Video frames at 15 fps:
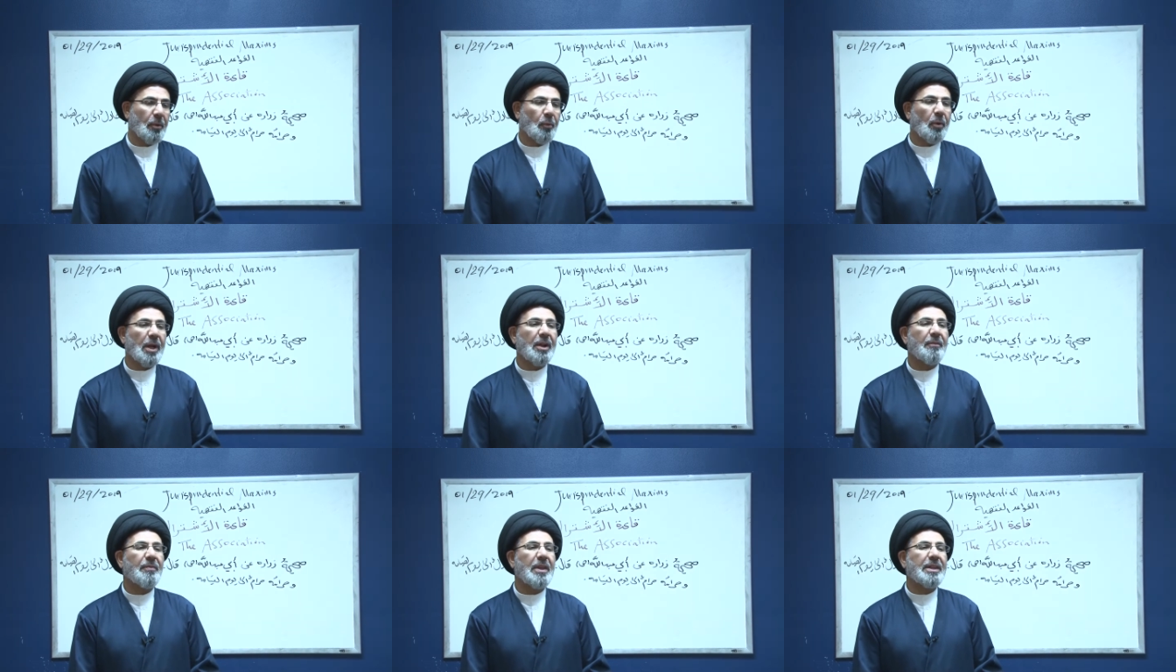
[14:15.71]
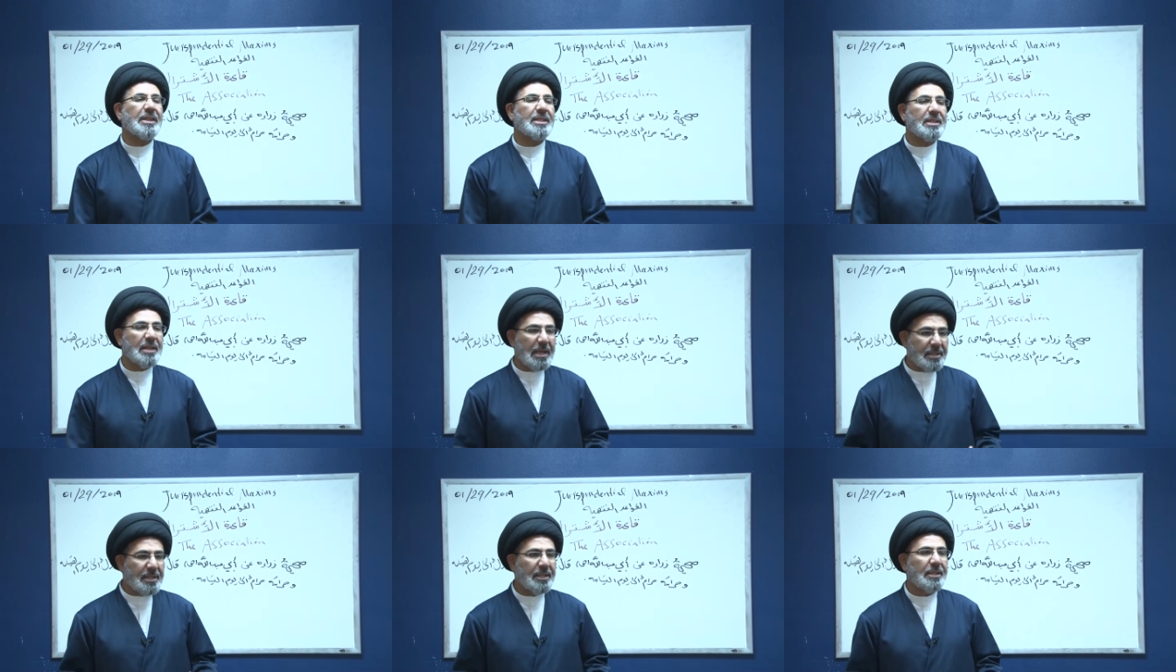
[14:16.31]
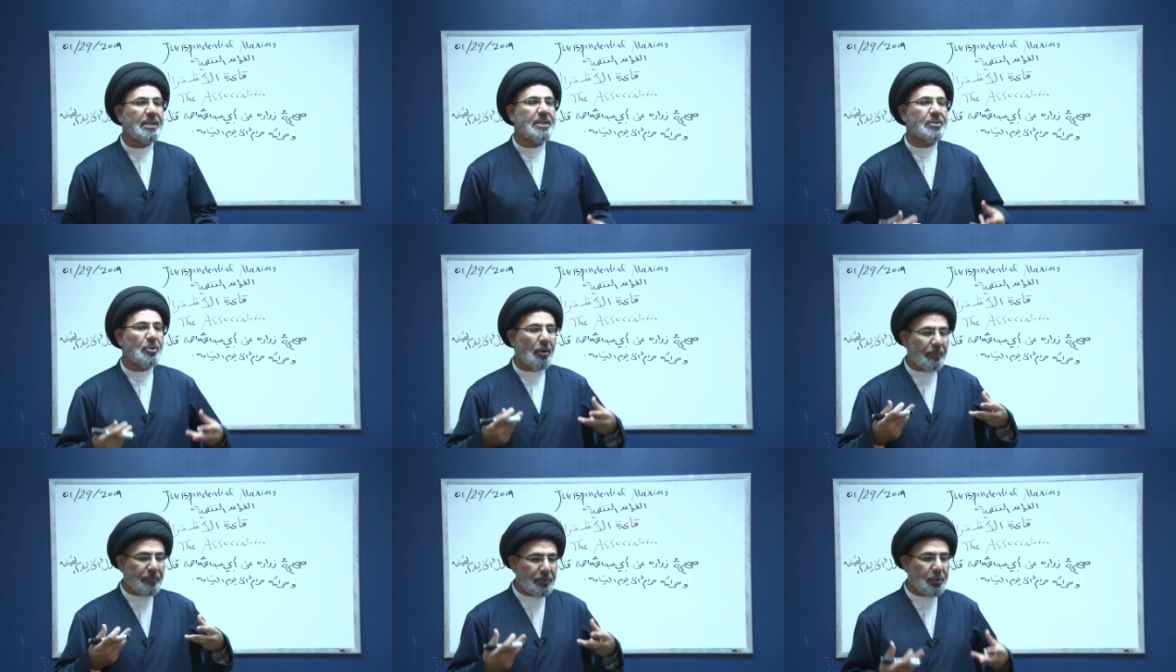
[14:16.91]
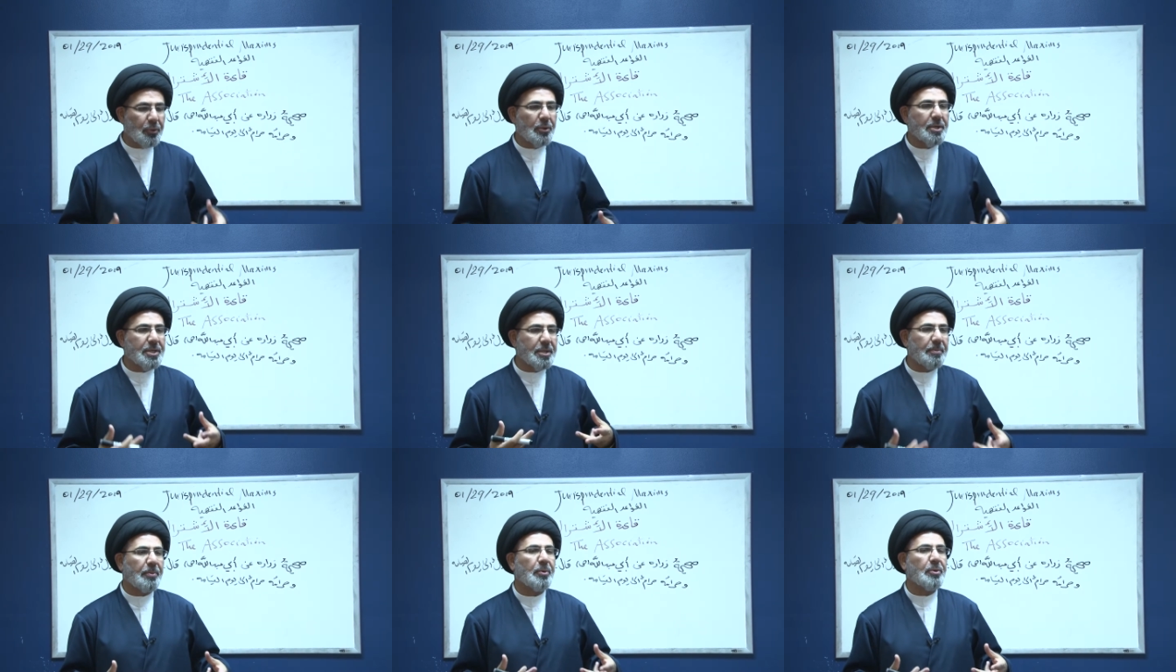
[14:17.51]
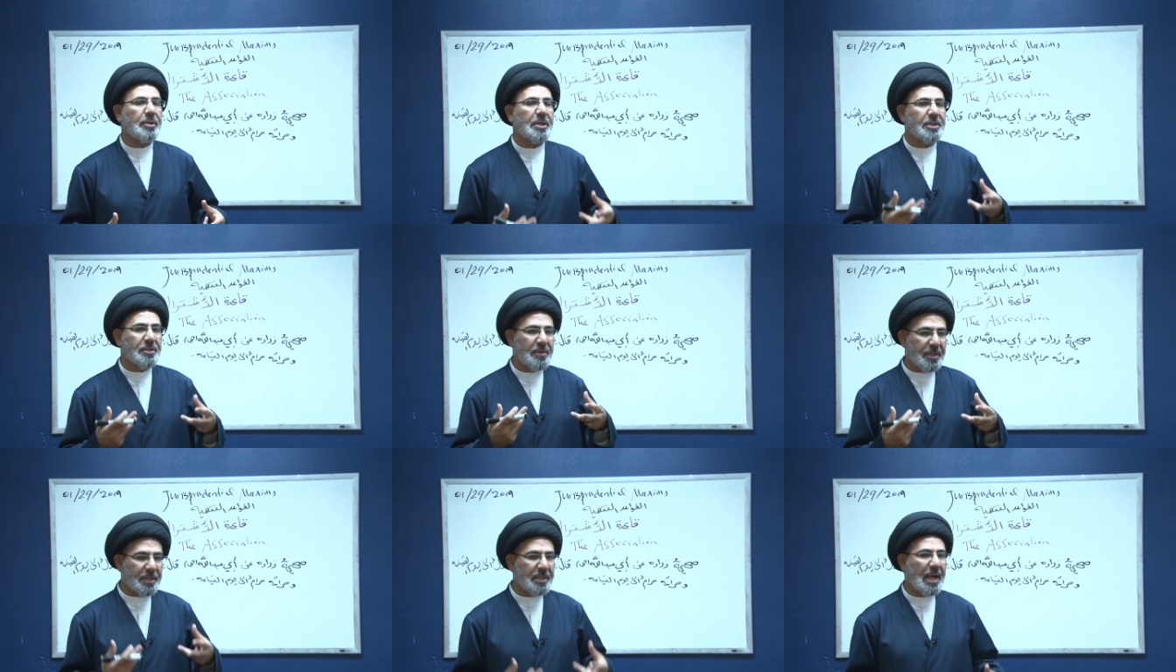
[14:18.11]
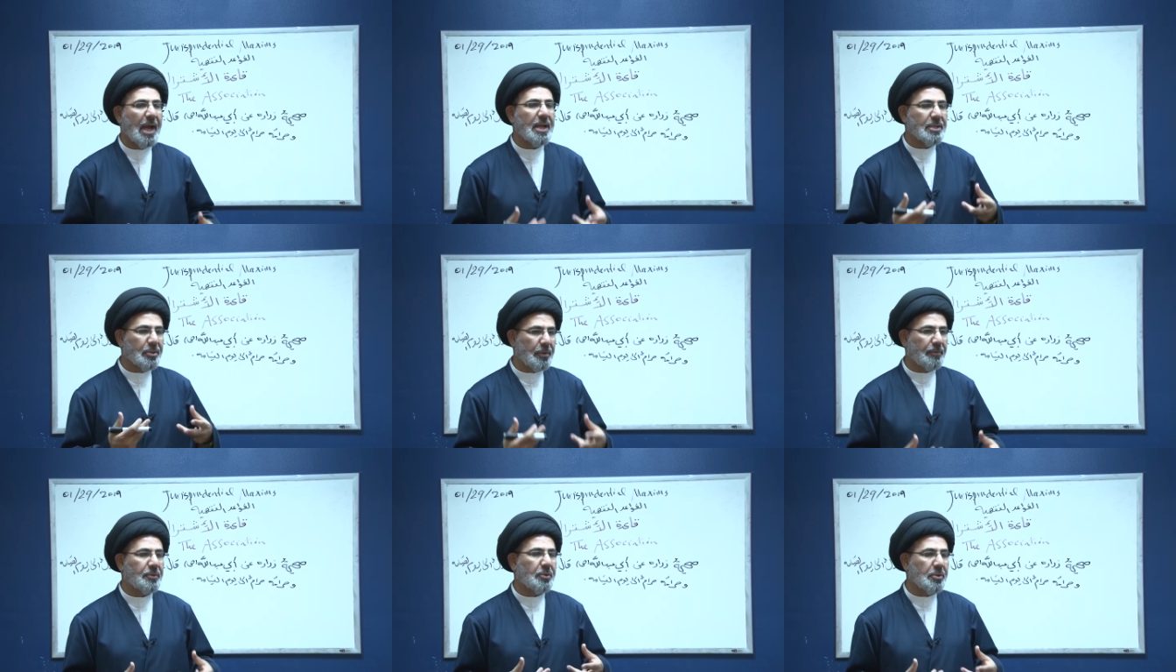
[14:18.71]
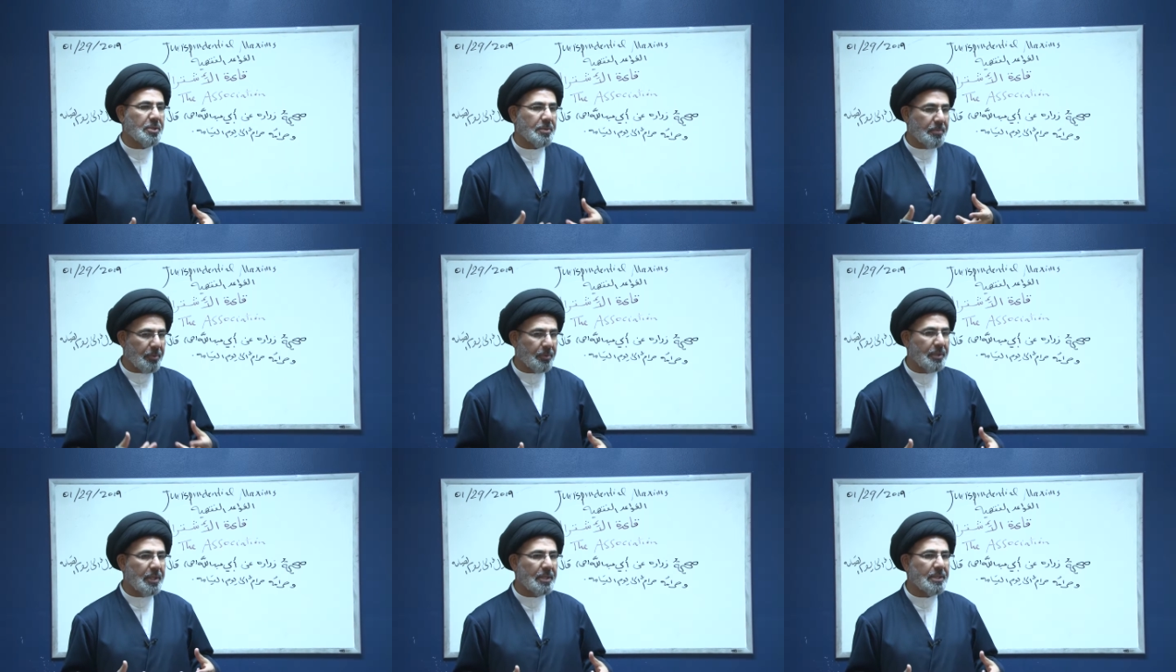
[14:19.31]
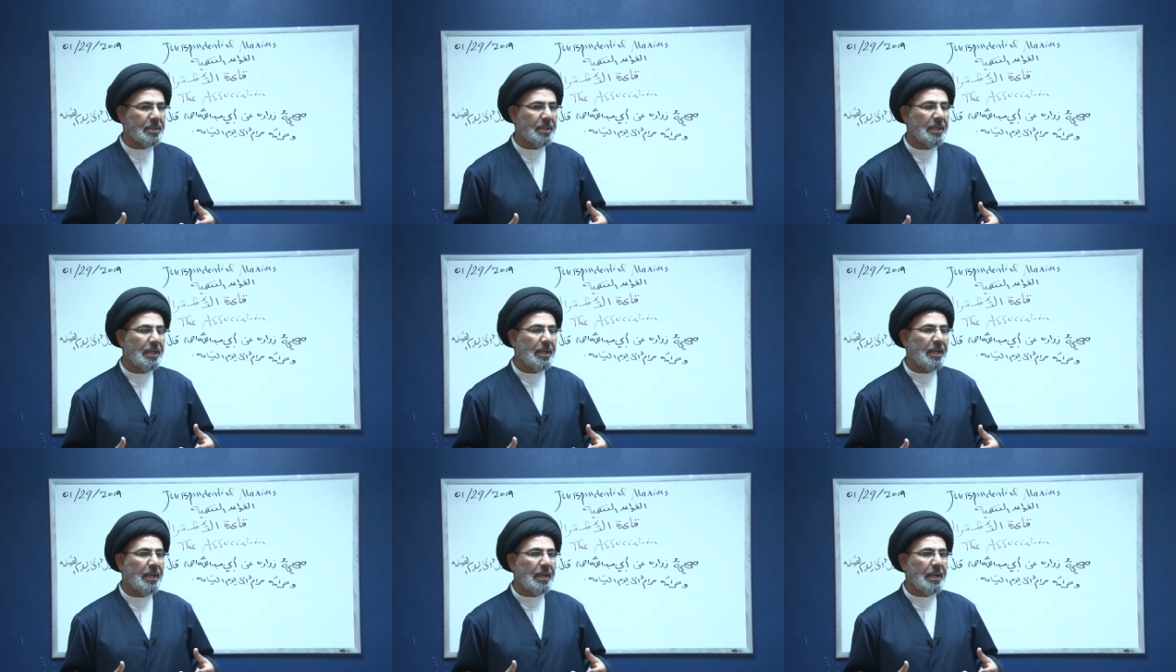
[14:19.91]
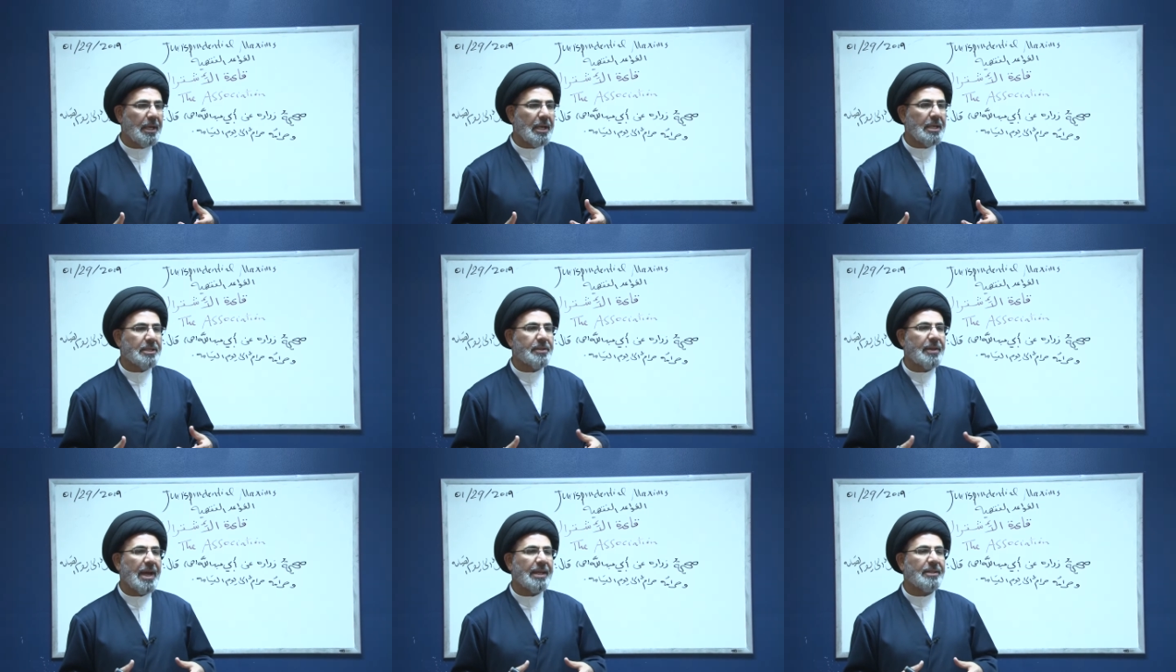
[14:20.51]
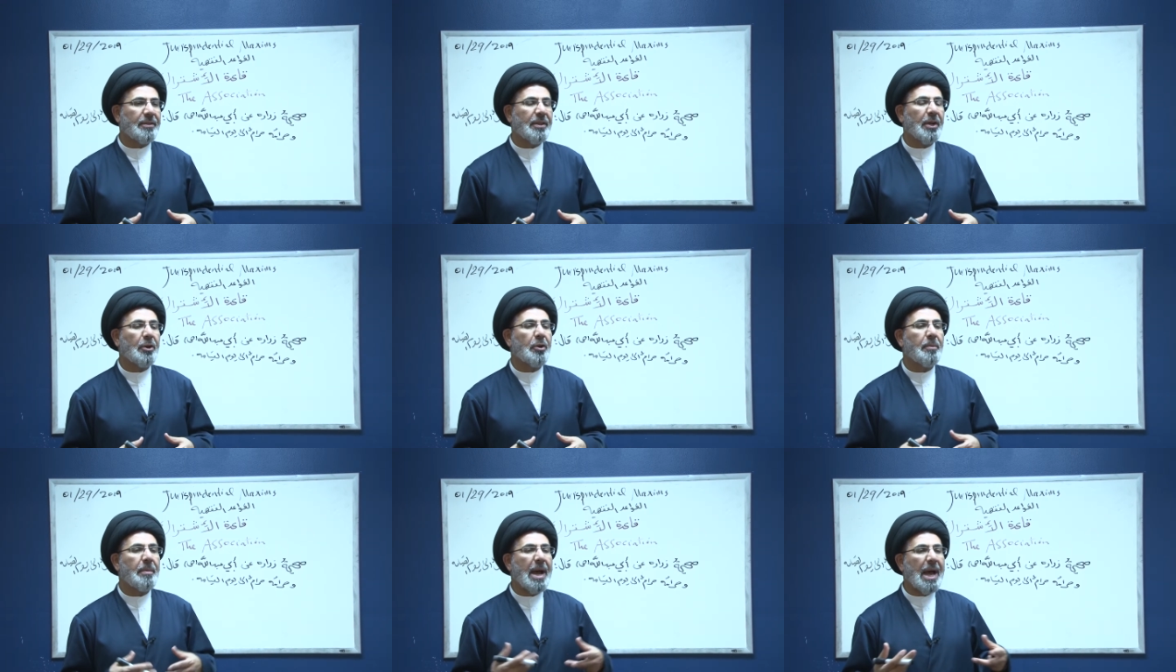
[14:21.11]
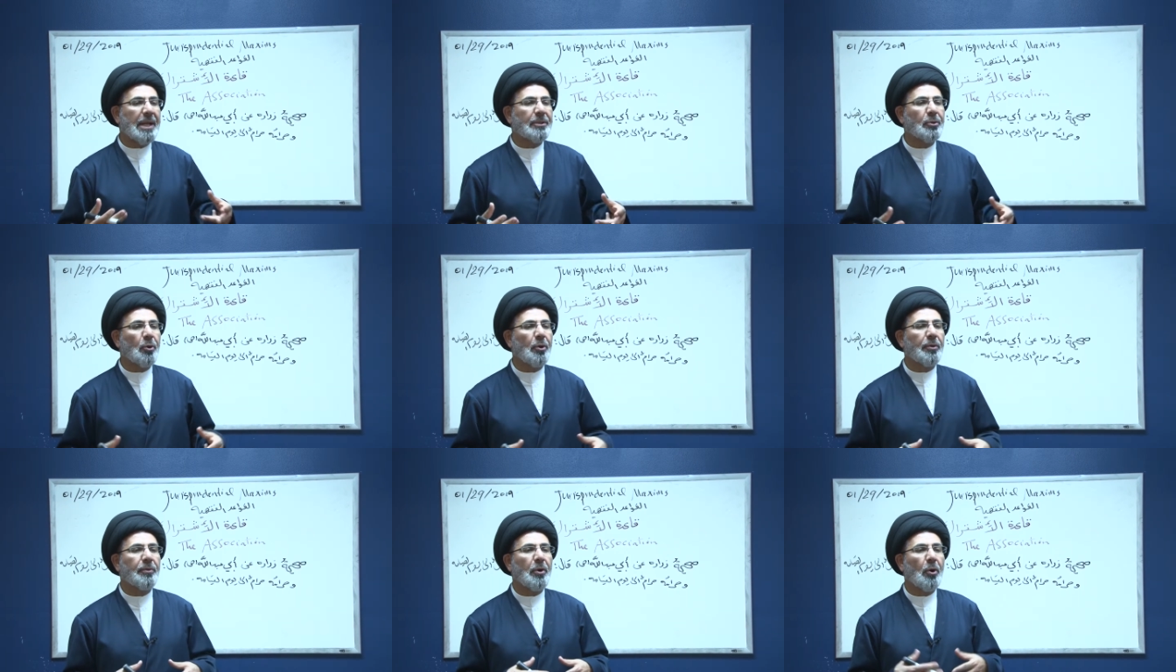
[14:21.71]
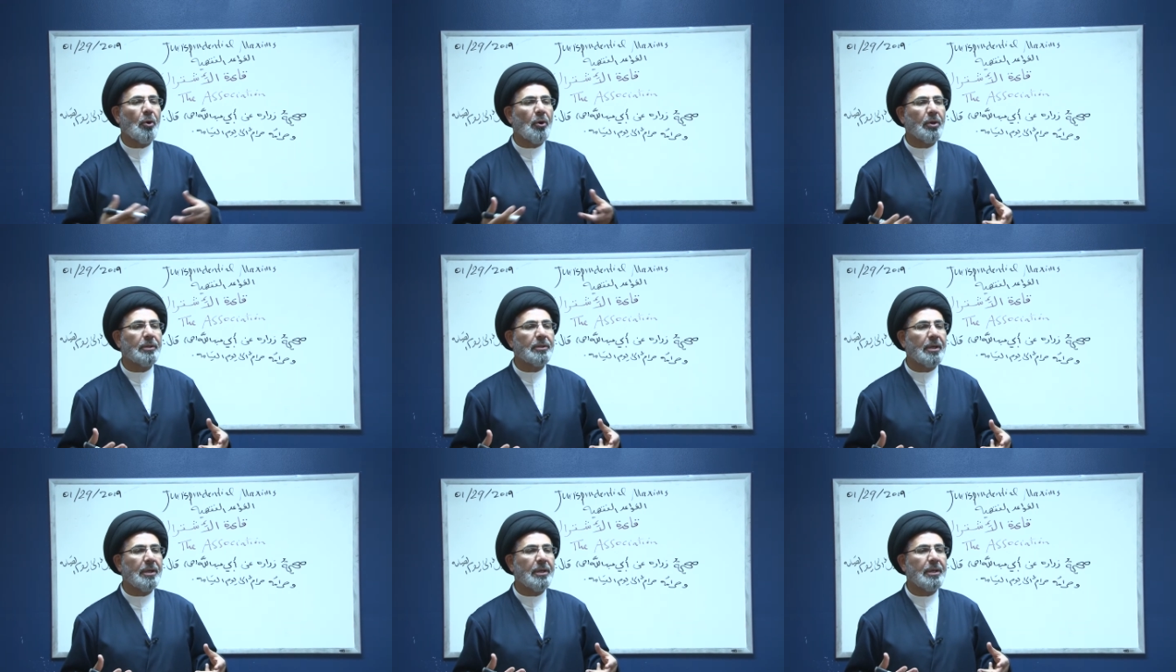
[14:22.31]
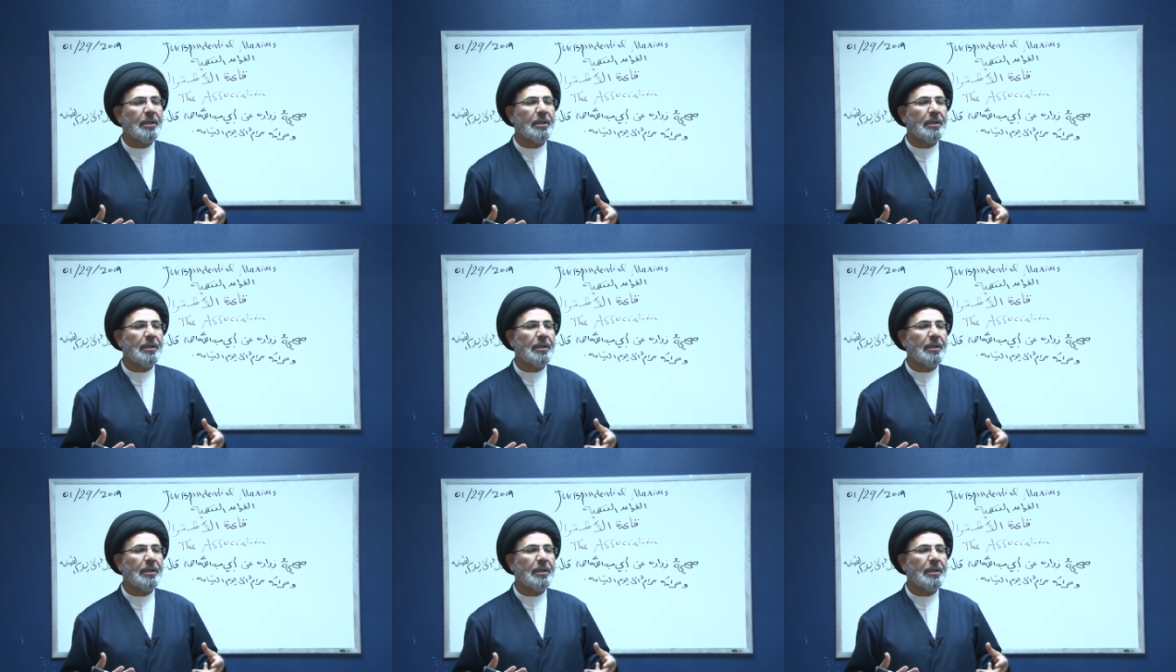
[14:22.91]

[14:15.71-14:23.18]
one of the necessities of jurisprudence, the science of jurisprudence, is that the command or the order